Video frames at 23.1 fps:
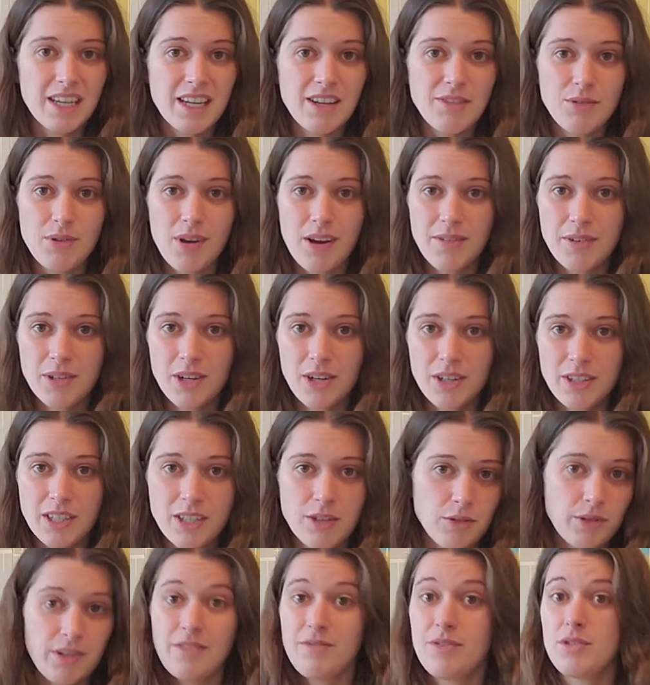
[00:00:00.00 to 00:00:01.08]
If you have a garden,
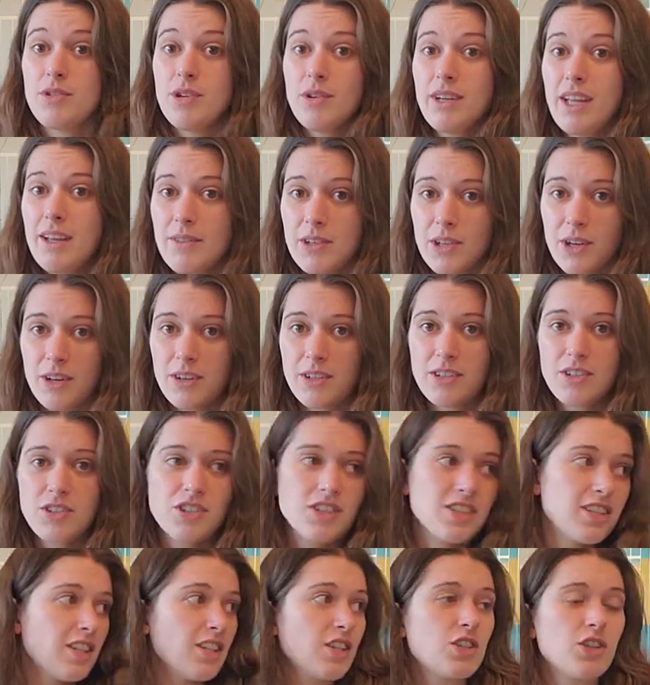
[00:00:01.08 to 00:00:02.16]
or if you don't have a garden,
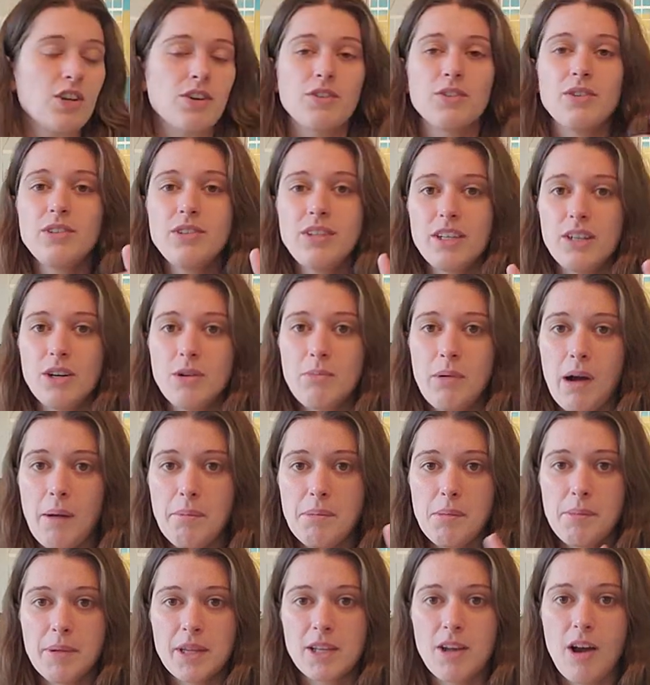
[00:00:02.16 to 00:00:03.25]
just in general, you know, pop
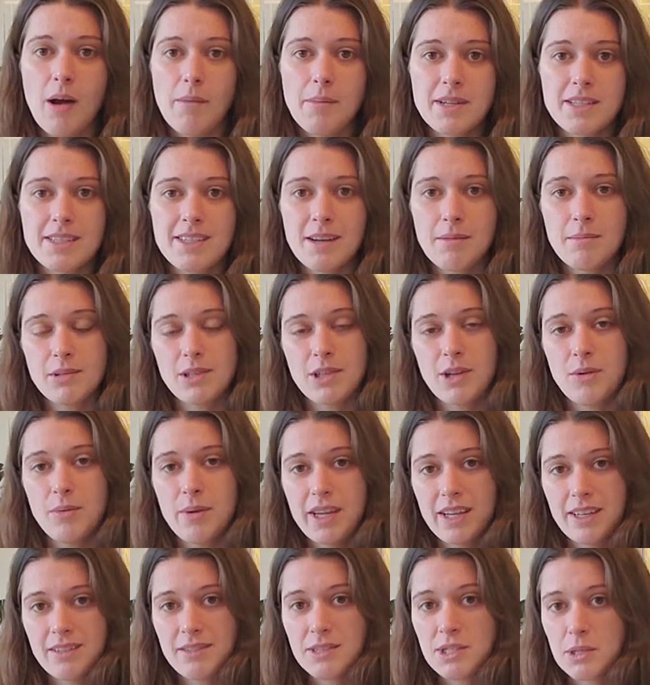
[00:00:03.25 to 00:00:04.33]
them in the comments down below. We
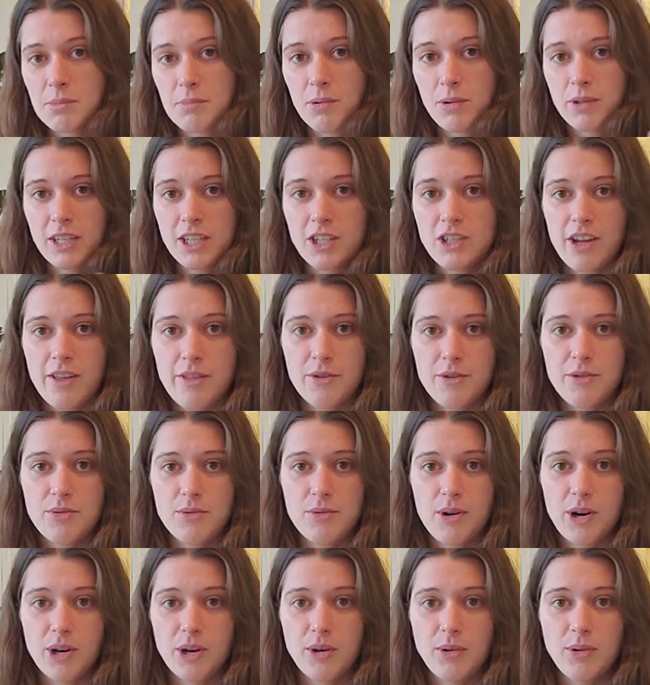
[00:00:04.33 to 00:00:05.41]
can support each other through
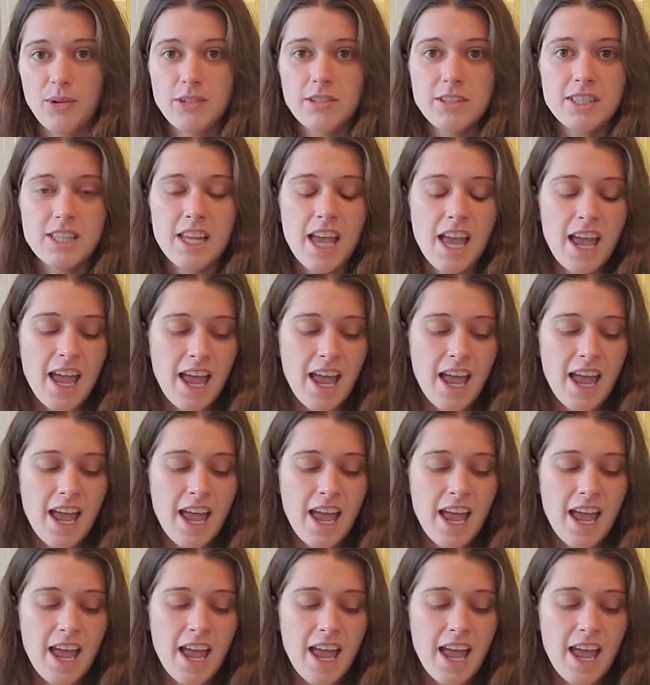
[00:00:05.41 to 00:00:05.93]
our goals.